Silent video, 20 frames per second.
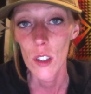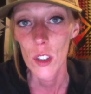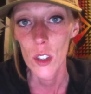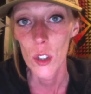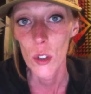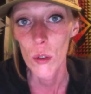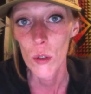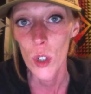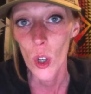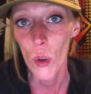
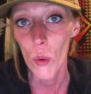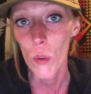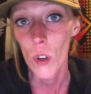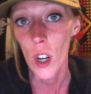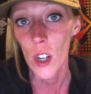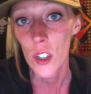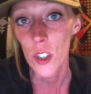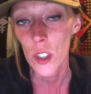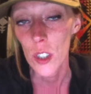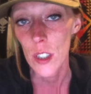You don't
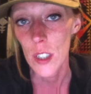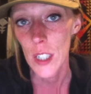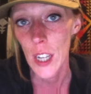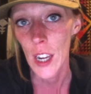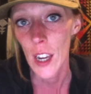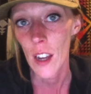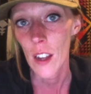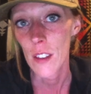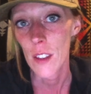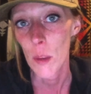
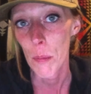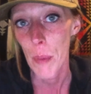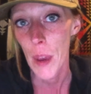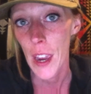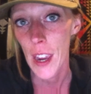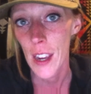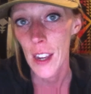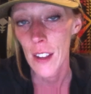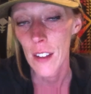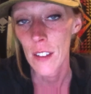understand the
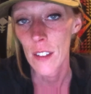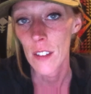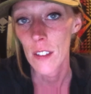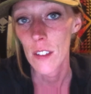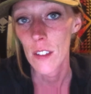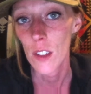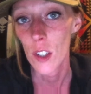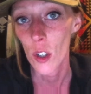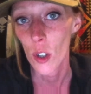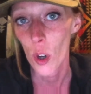pain
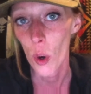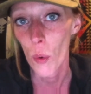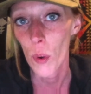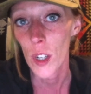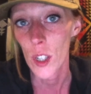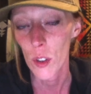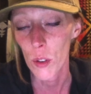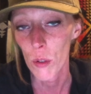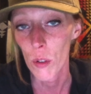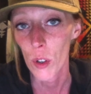they're
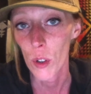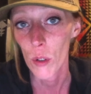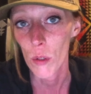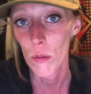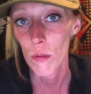going through.